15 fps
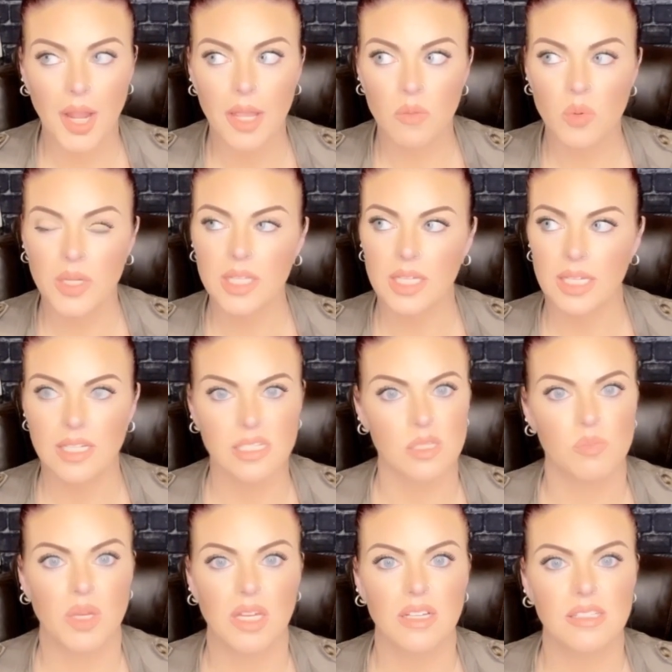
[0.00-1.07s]
It really
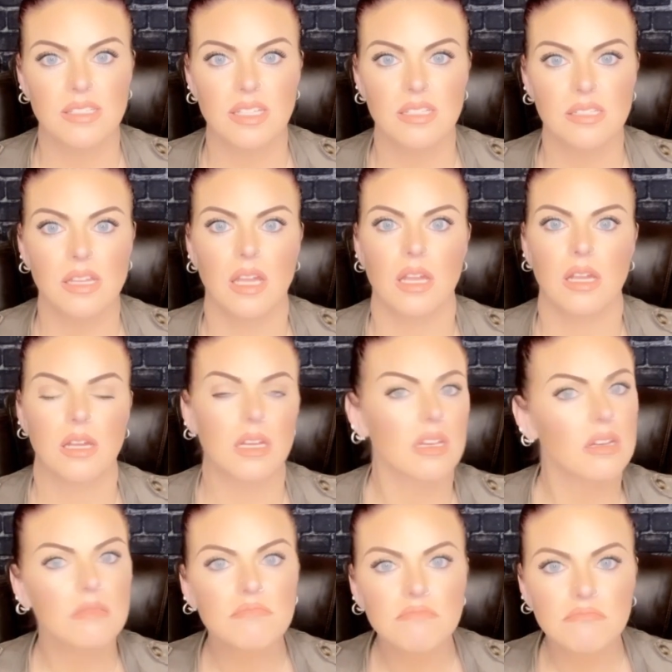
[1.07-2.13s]
is, because it's like,
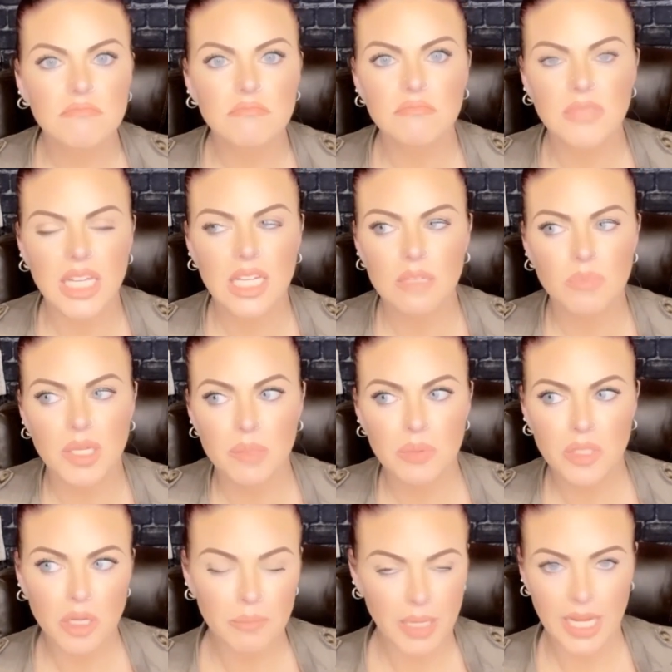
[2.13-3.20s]

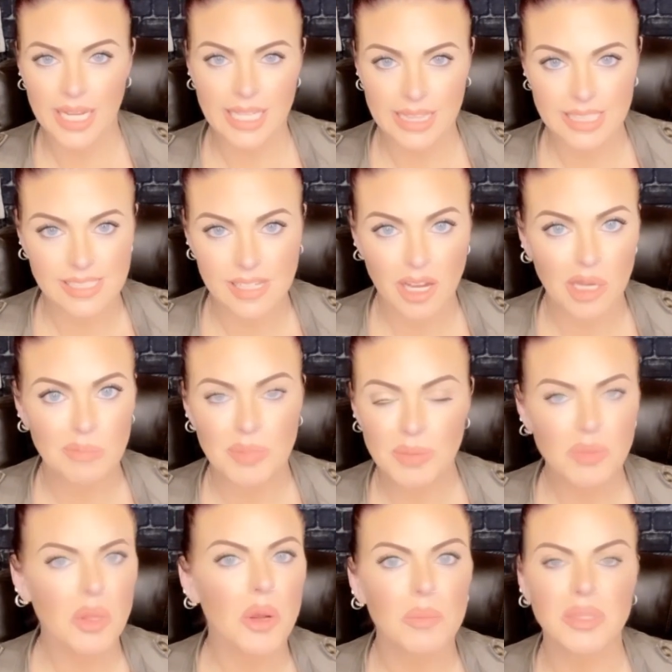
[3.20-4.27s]
people are buying this up.
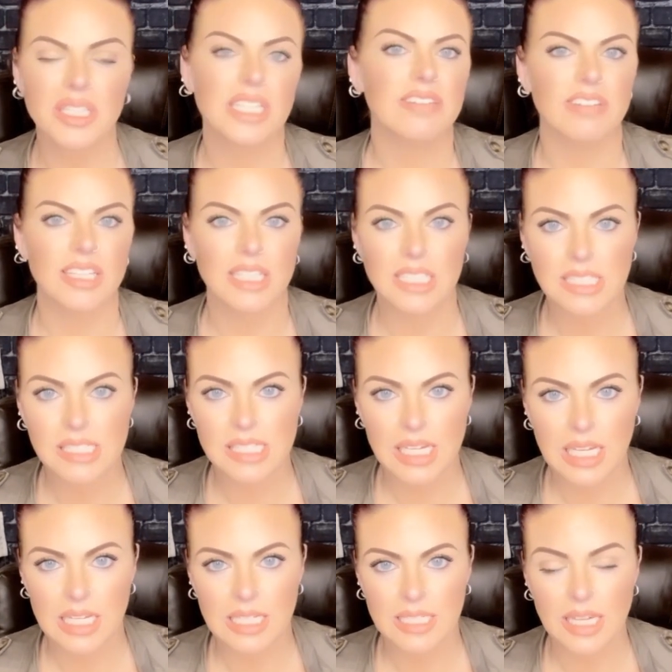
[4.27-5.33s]
People are believing this.
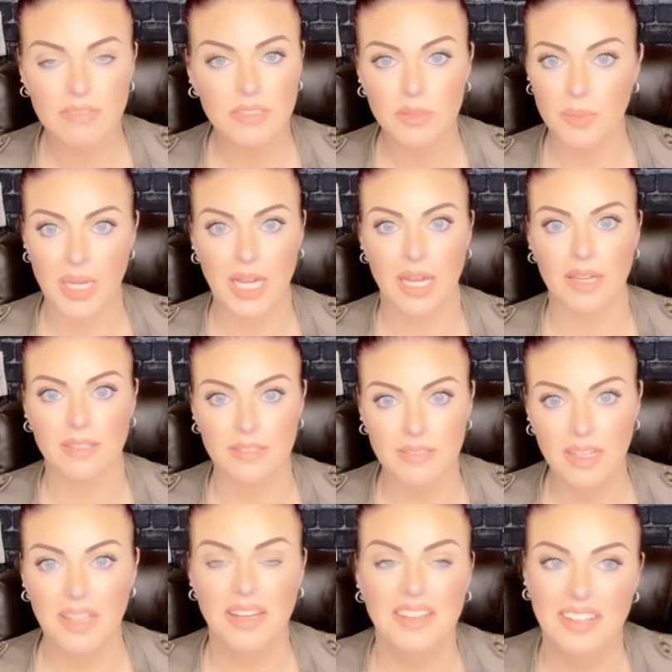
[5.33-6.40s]
And I feel bad.
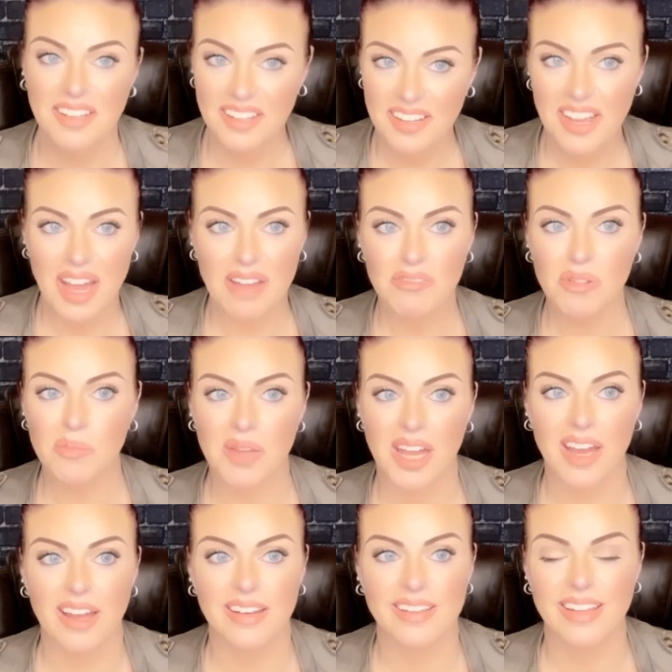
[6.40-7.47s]
I feel
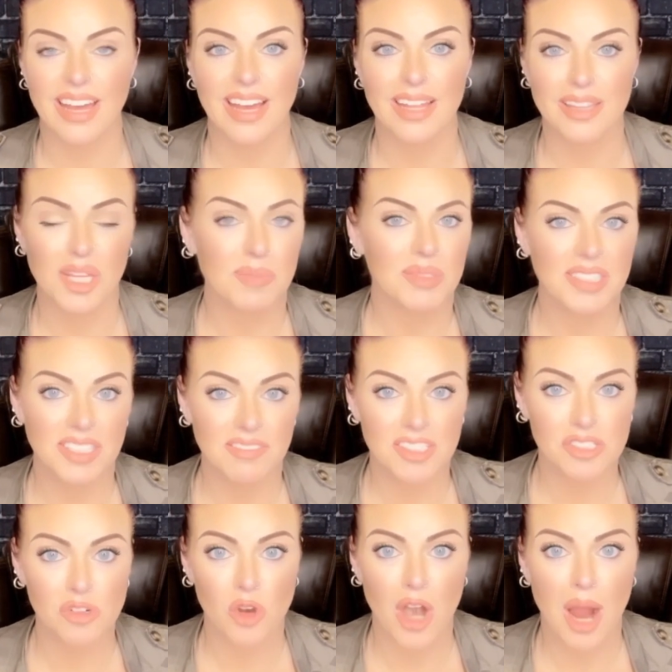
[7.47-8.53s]
bad that they believe
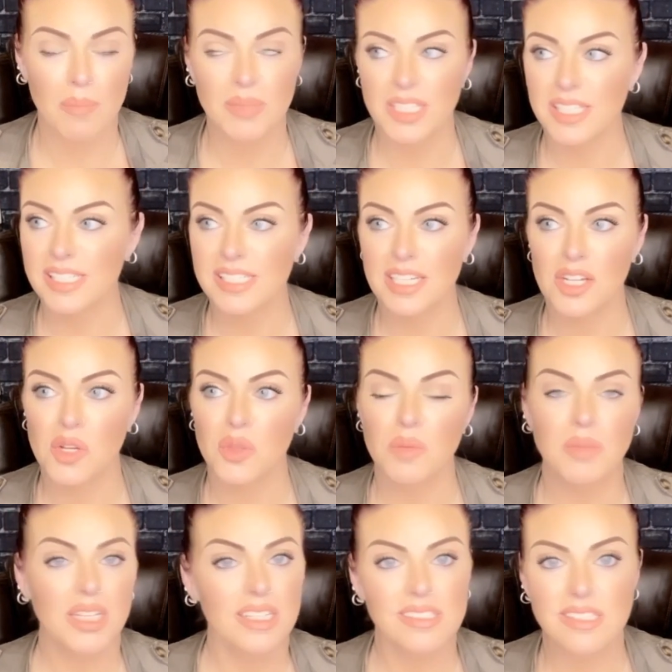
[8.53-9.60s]
this crap because, you know, the
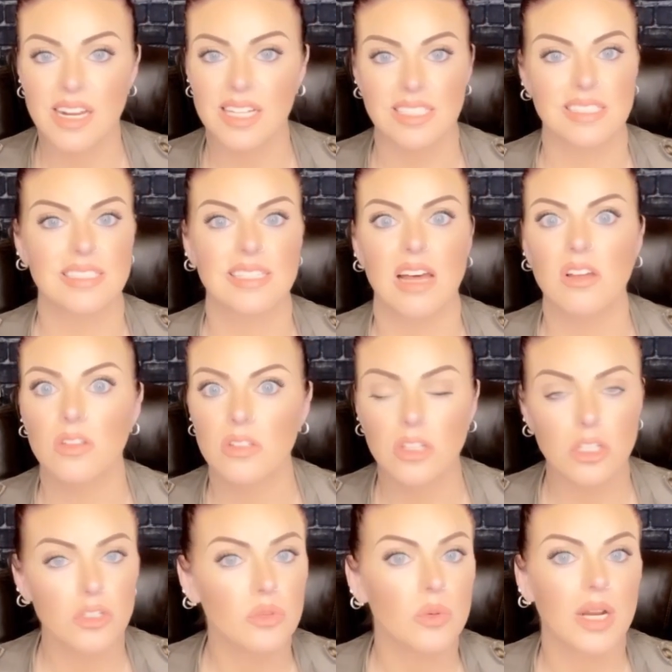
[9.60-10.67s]
media is going to sell
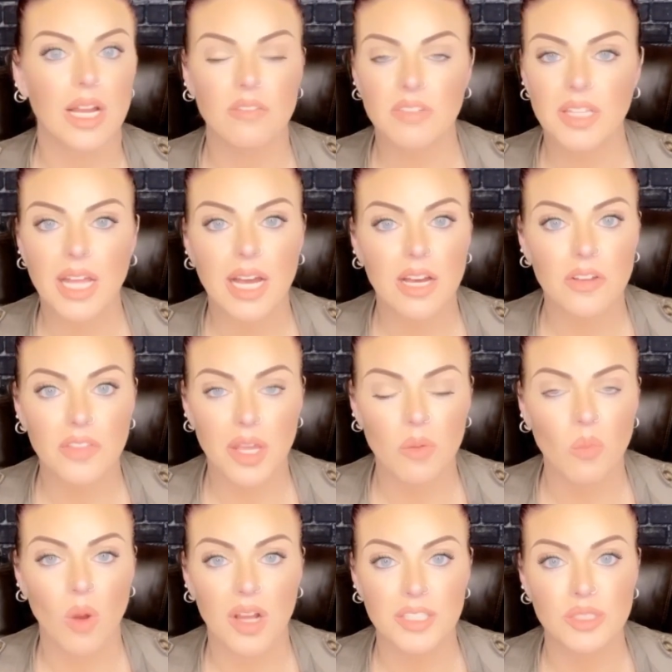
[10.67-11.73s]
you whatever the hell they
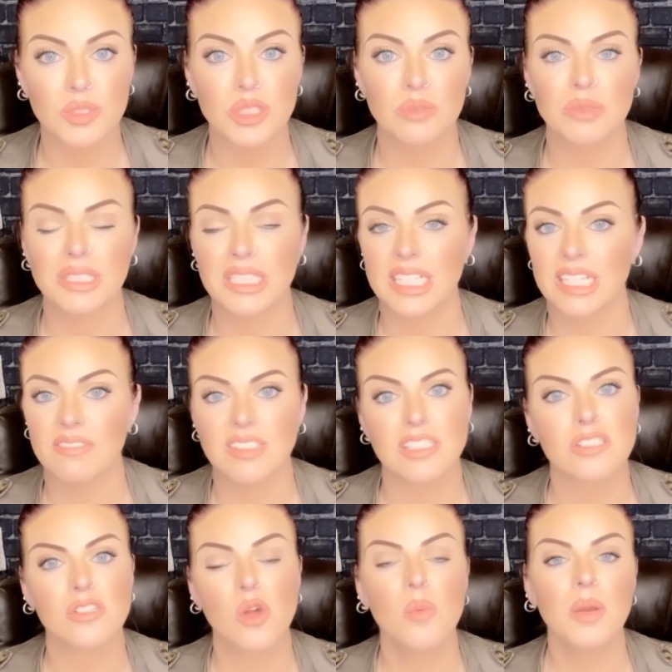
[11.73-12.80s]
want you to believe.
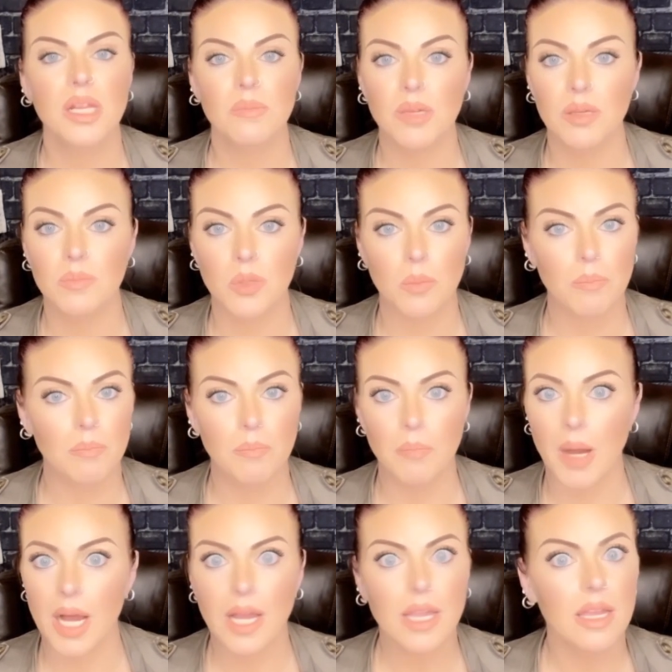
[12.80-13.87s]
And so many people
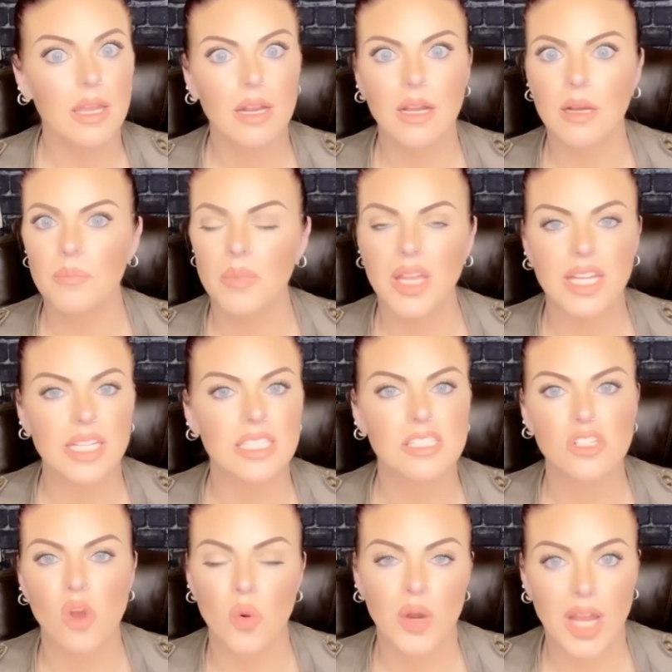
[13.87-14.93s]
buy it up like
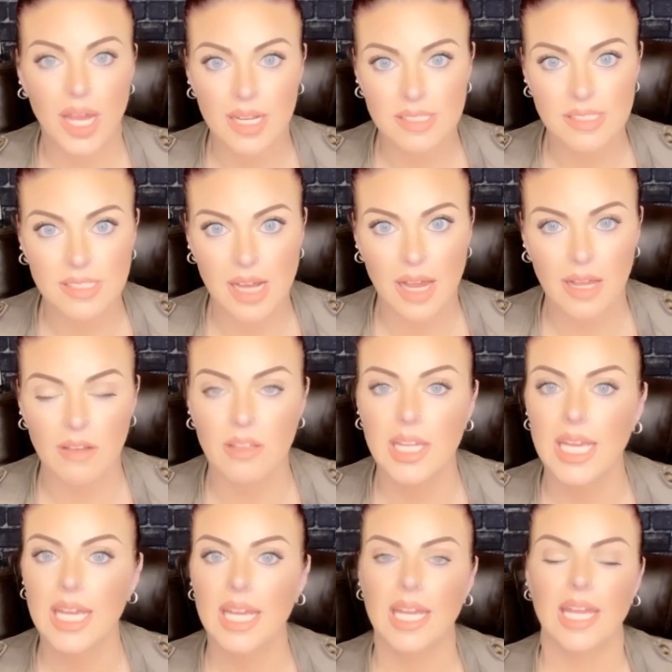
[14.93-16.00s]
it's going out of style.
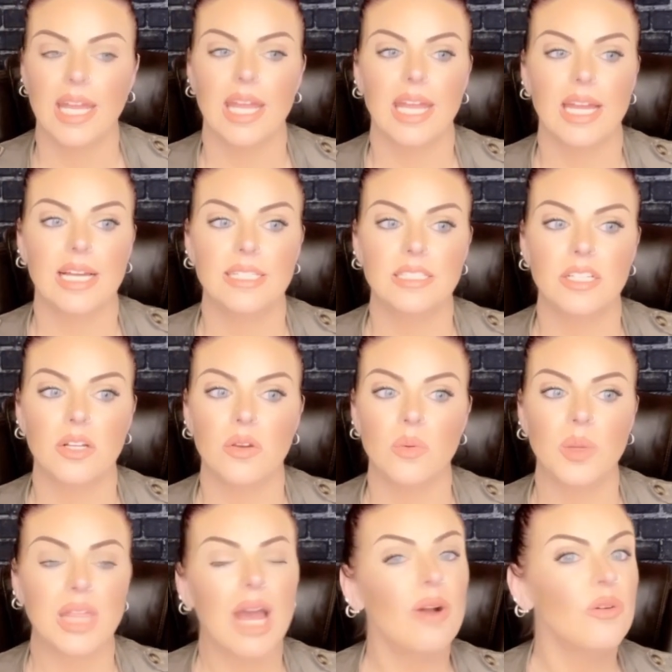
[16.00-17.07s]
And, you know,
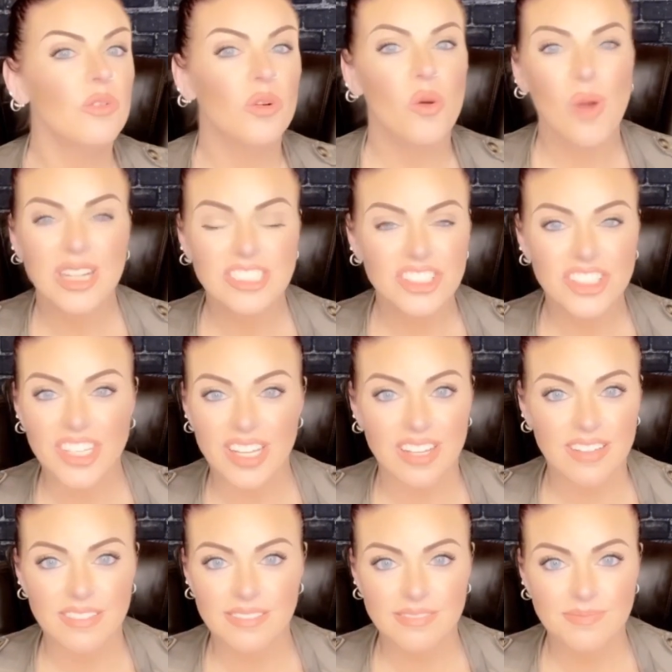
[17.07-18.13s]
without
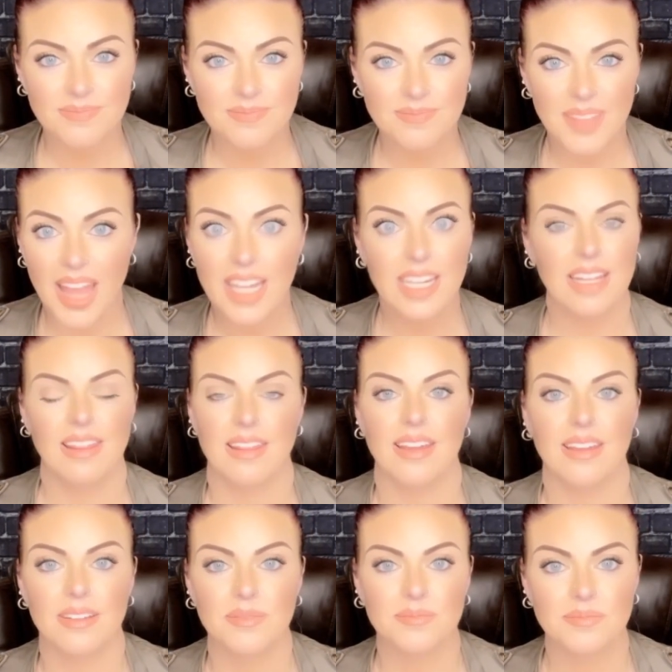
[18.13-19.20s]
questioning anything.